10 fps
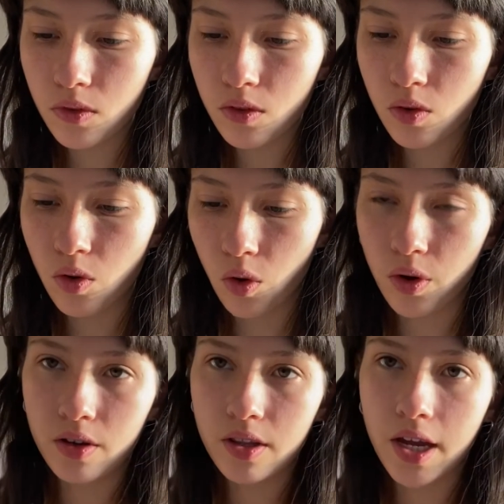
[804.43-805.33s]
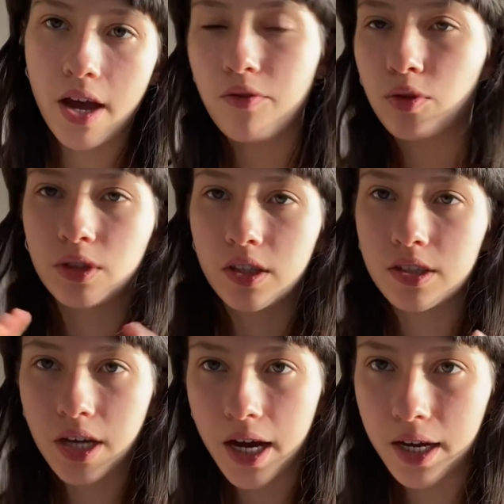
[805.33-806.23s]
Or they have only the
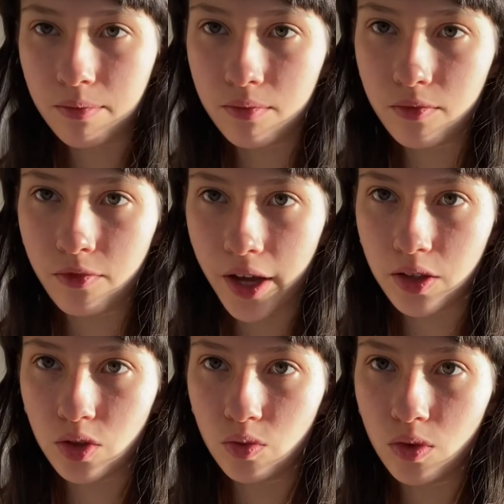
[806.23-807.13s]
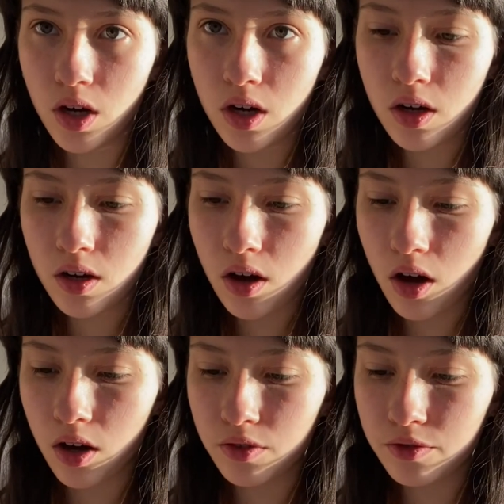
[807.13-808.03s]
time value
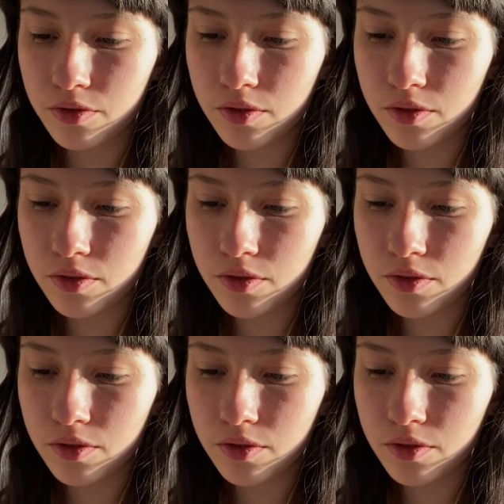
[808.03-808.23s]
of